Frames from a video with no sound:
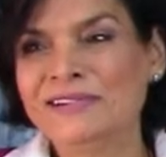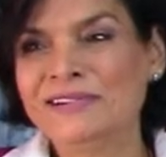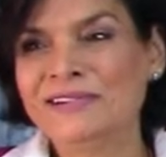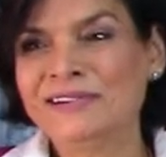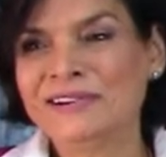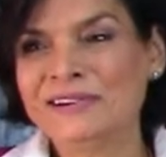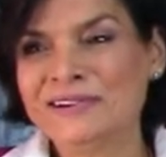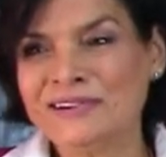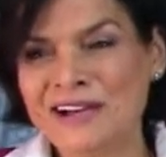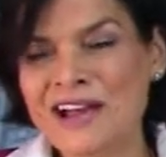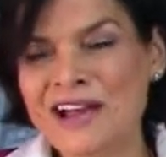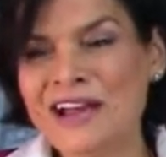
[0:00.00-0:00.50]

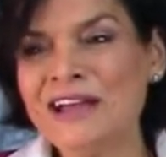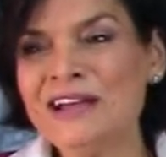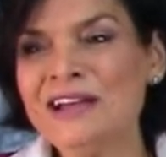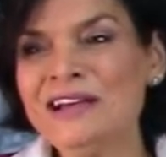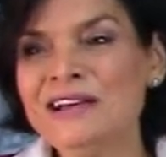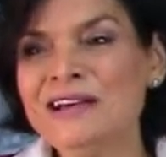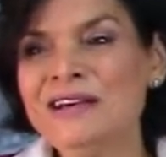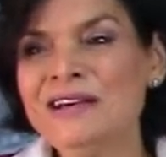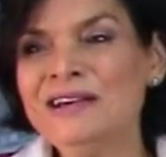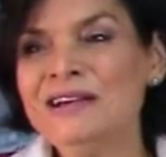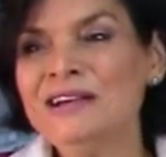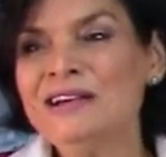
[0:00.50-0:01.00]
Okay?
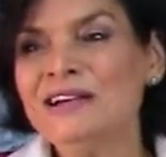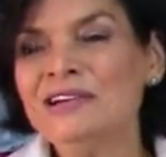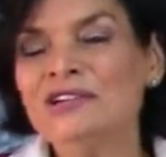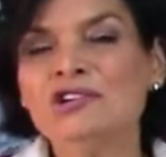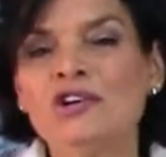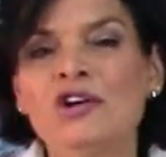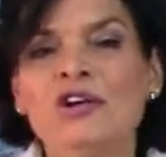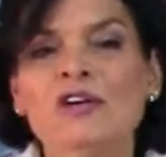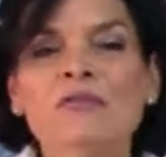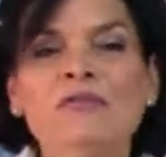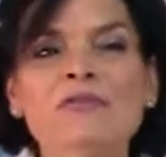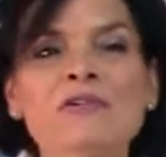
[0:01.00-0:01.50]

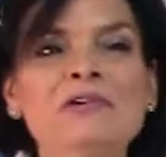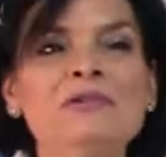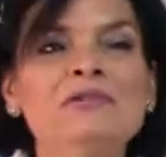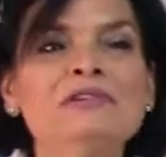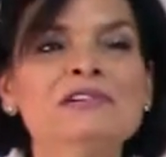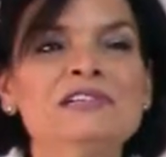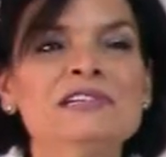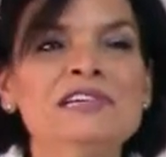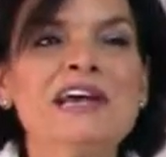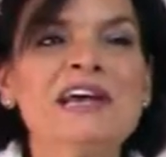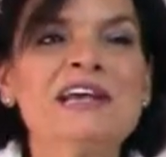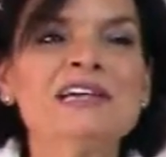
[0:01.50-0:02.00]
So if you
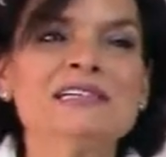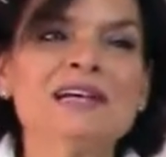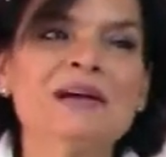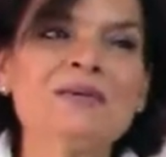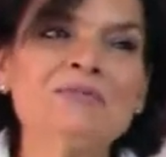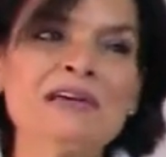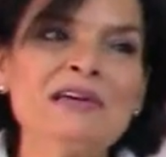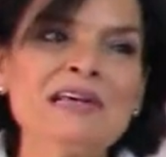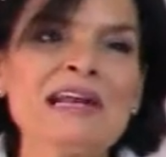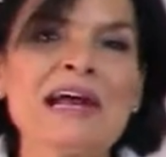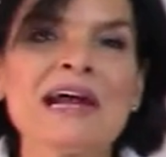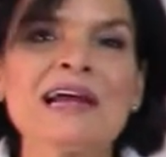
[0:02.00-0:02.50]
say
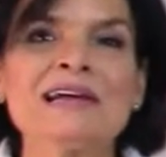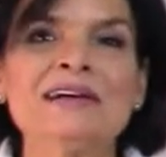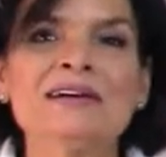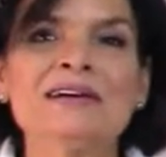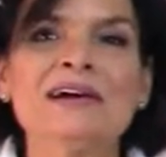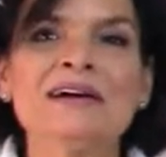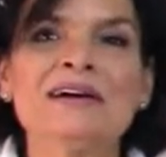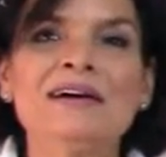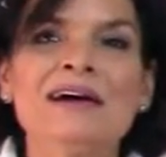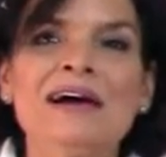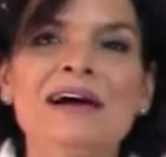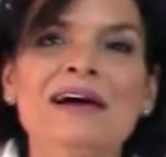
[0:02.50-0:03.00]
something like,
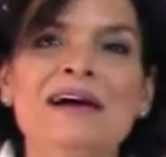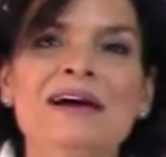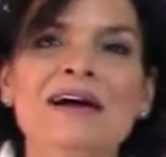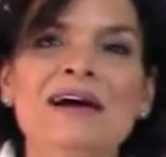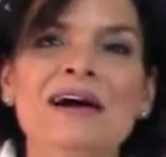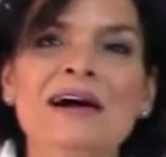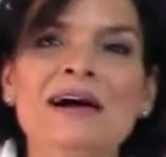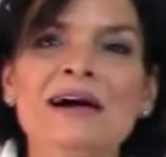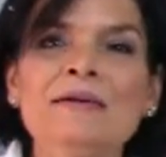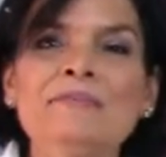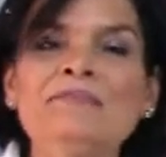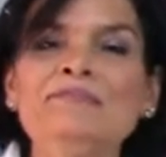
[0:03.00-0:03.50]

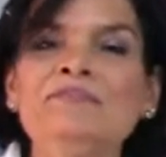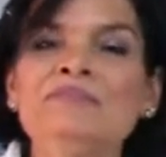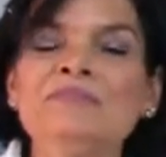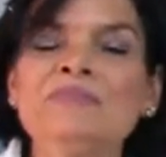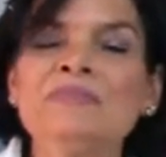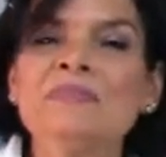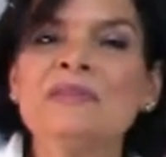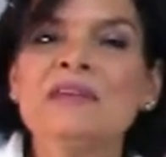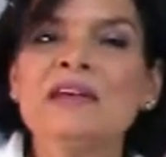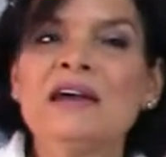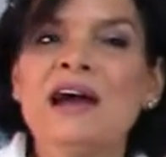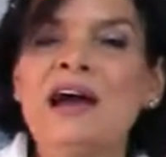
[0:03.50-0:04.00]

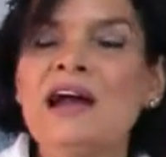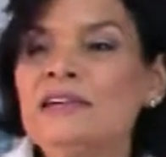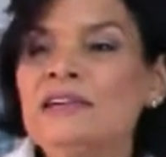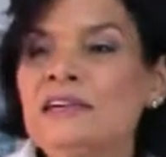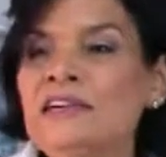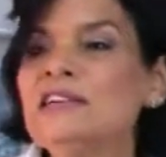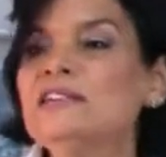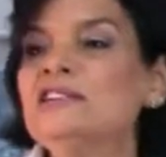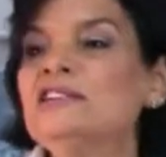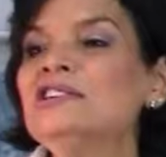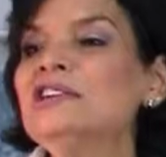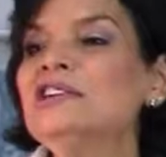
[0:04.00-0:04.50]
I
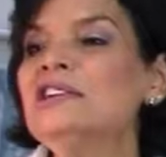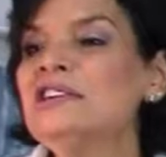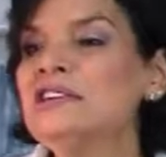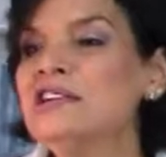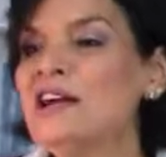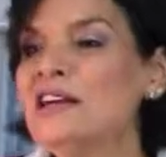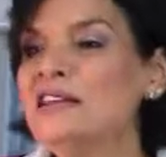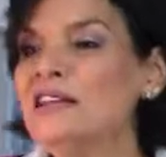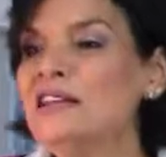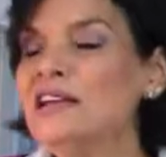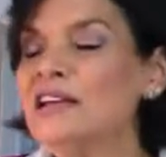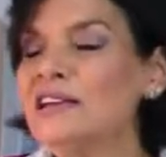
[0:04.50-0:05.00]
didn't see
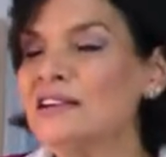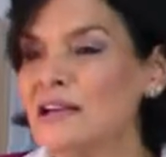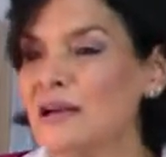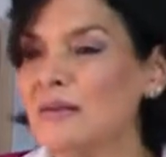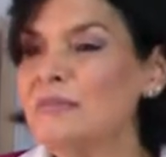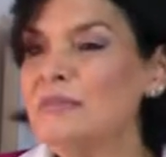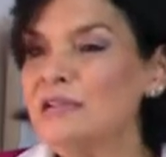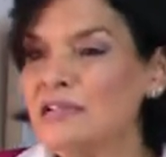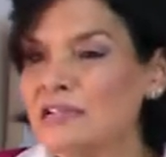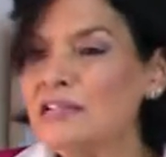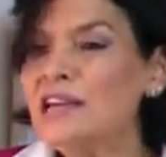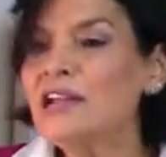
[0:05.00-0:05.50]
nothing, that
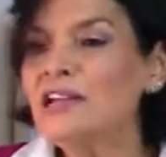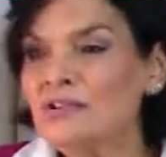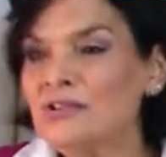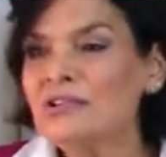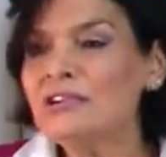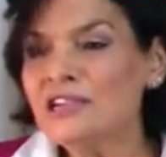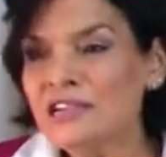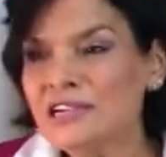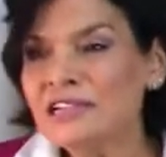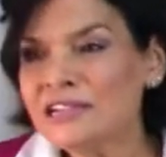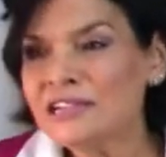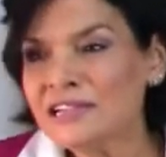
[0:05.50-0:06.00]
means that you
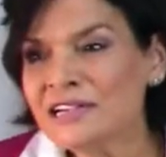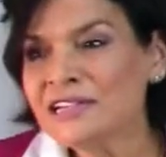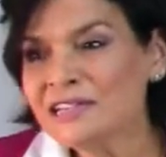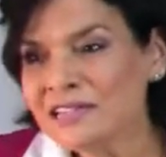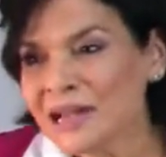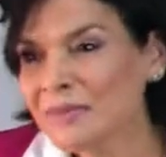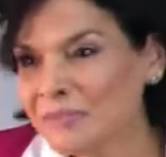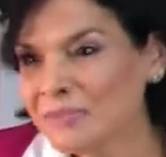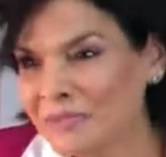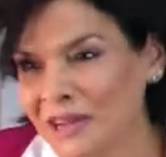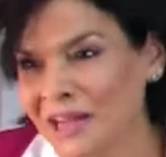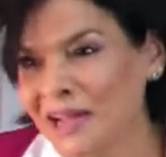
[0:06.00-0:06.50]
did see
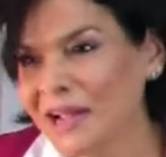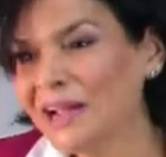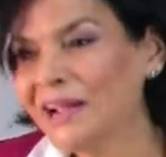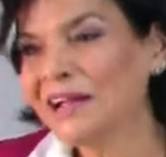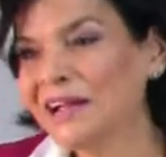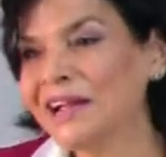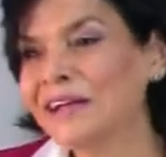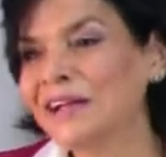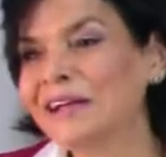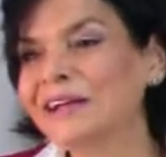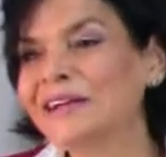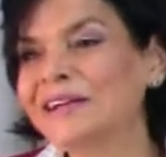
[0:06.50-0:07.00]
something.
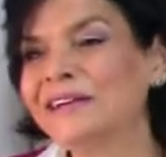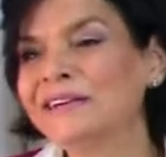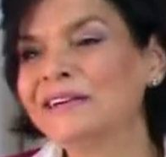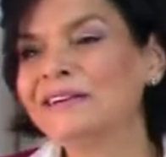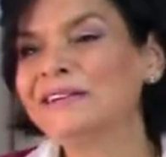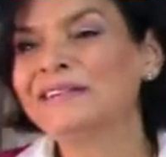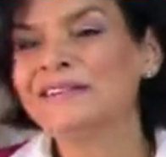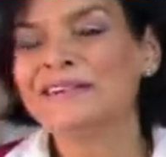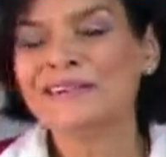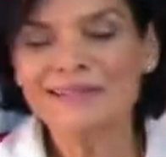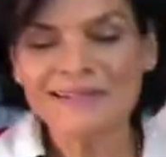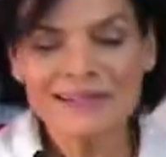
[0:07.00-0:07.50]

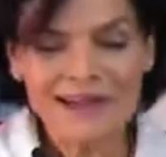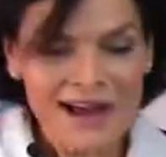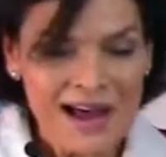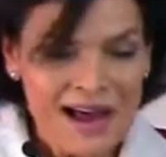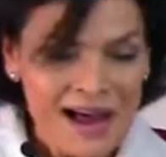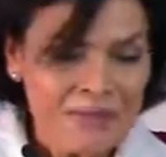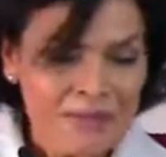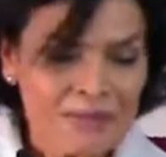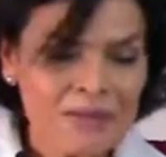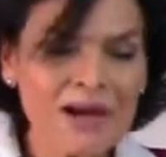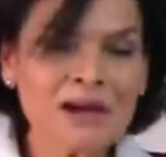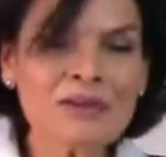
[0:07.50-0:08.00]

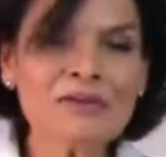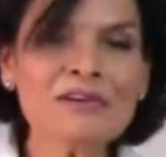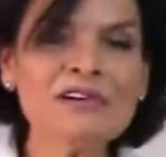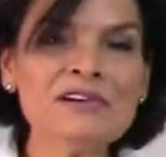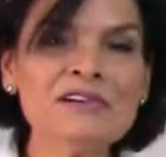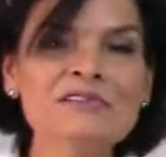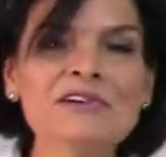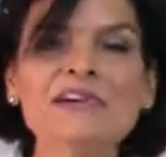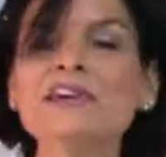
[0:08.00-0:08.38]
I'm not going to